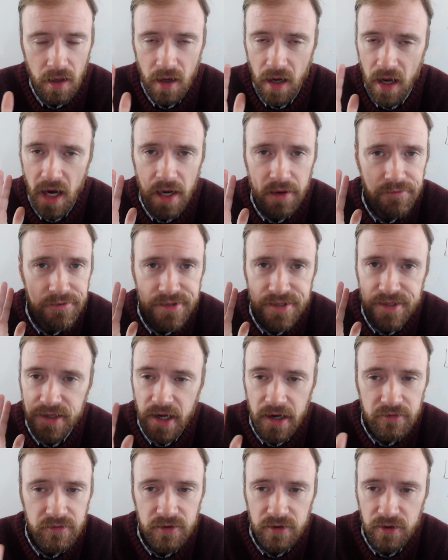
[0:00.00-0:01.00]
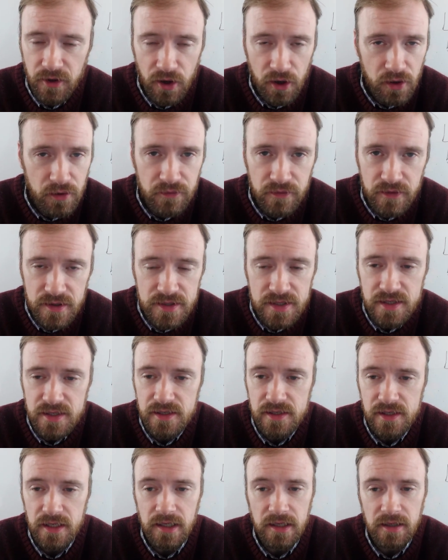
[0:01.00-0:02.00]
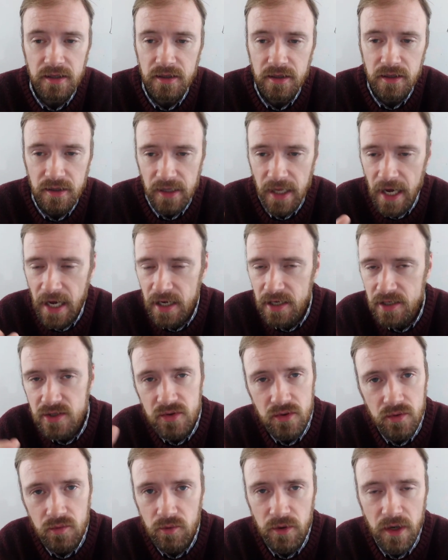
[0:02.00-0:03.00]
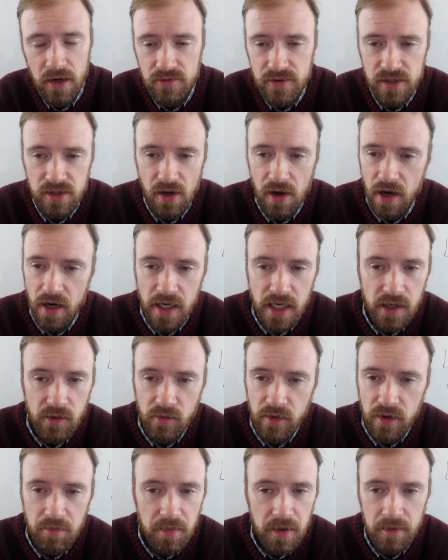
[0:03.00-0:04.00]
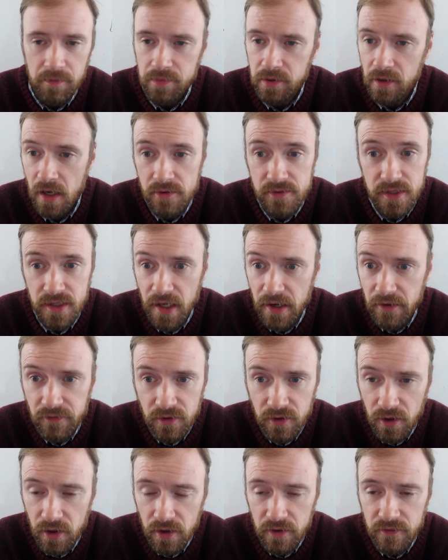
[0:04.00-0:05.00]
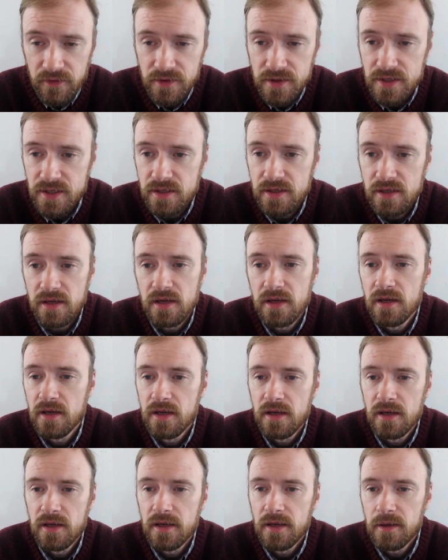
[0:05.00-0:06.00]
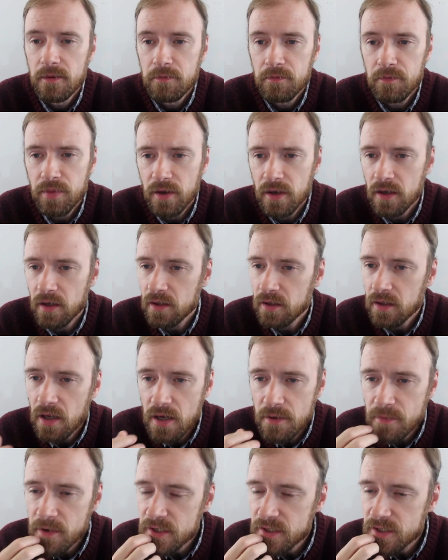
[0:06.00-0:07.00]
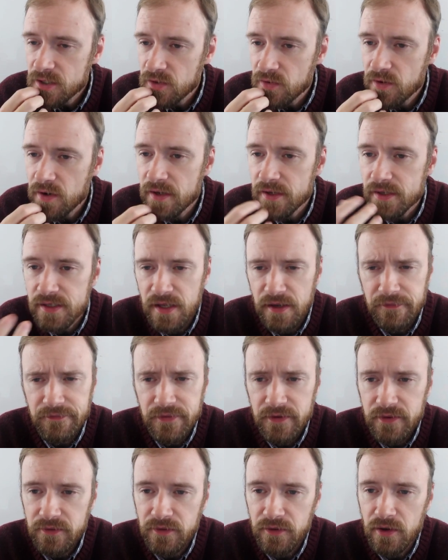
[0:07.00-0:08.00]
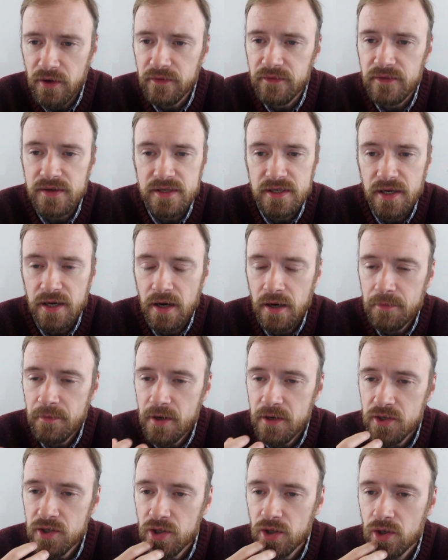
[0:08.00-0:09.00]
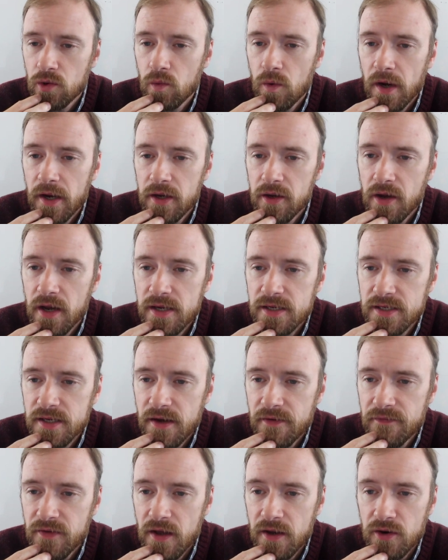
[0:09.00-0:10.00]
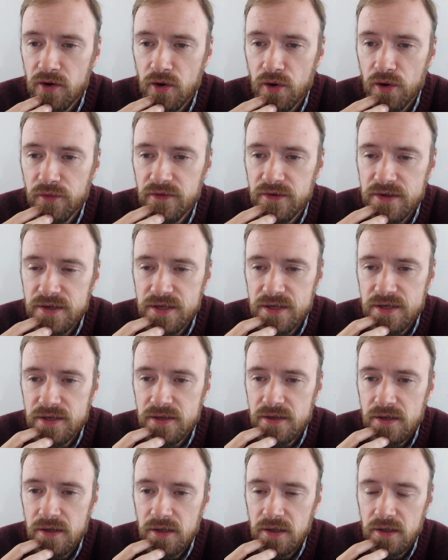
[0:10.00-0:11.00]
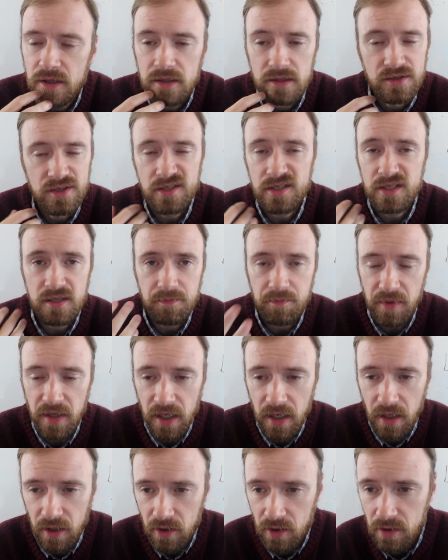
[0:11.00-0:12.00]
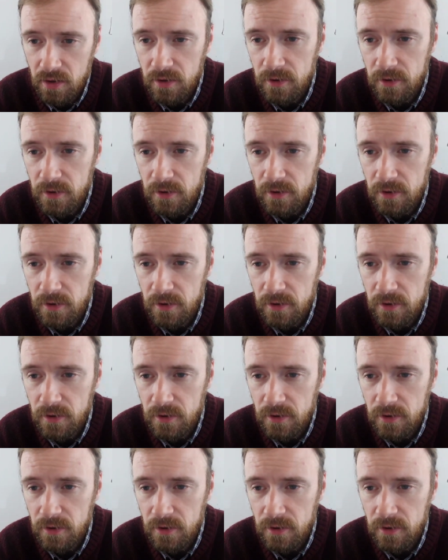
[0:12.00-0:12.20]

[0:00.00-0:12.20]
I was never nervous in class or when I was talking with people. I was never nervous. But a lot of my students, they feel nervous. And I'm not sure why you guys have that nervous. Just speak.